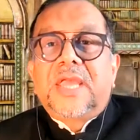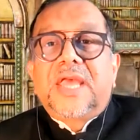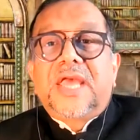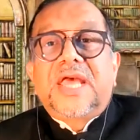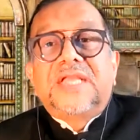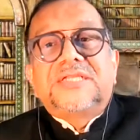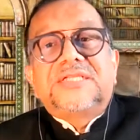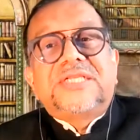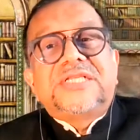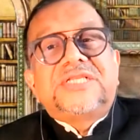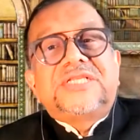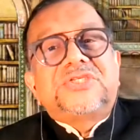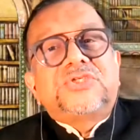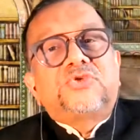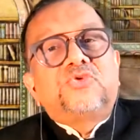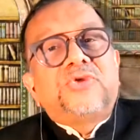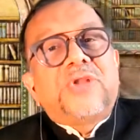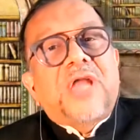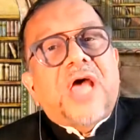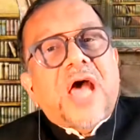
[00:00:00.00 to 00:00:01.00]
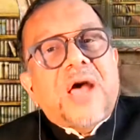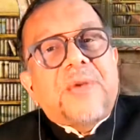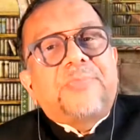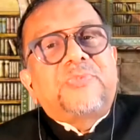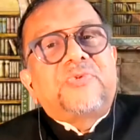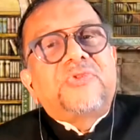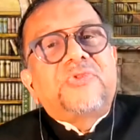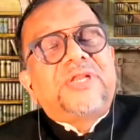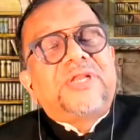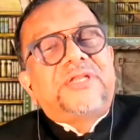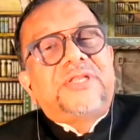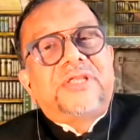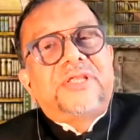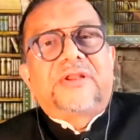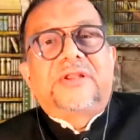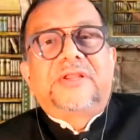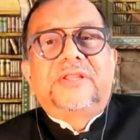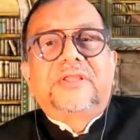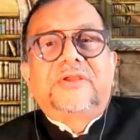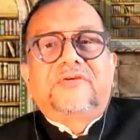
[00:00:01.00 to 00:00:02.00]
as he stood up to the
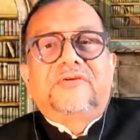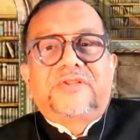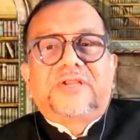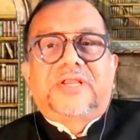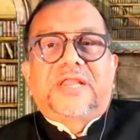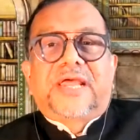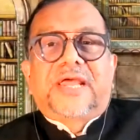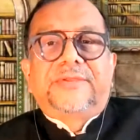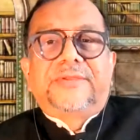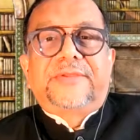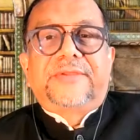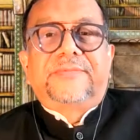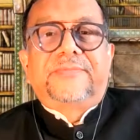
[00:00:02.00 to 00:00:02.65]
tyranny of the time.